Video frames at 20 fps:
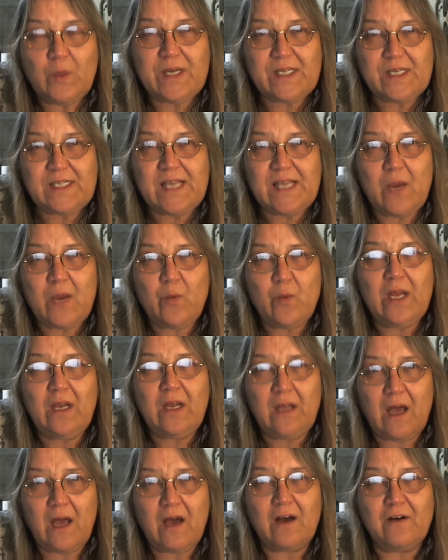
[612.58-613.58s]
We say
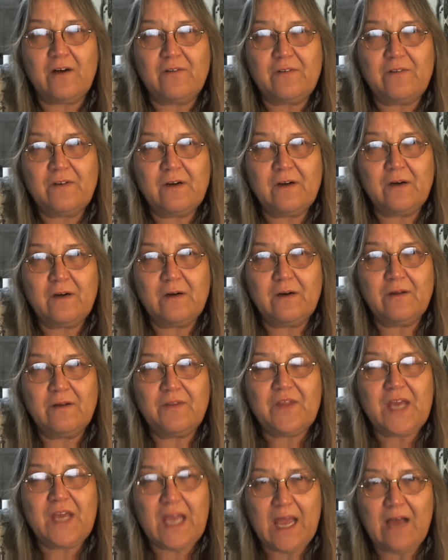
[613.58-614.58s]
we love
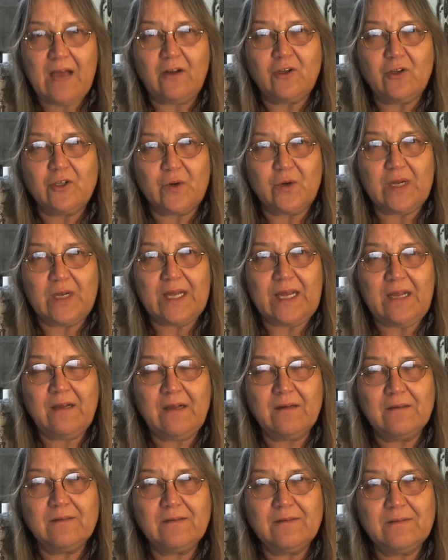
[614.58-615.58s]
the
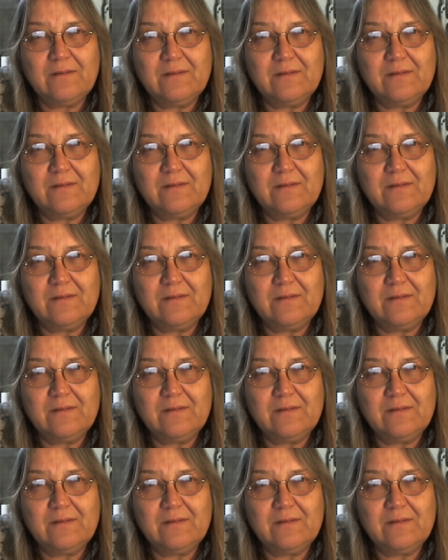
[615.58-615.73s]
elderly,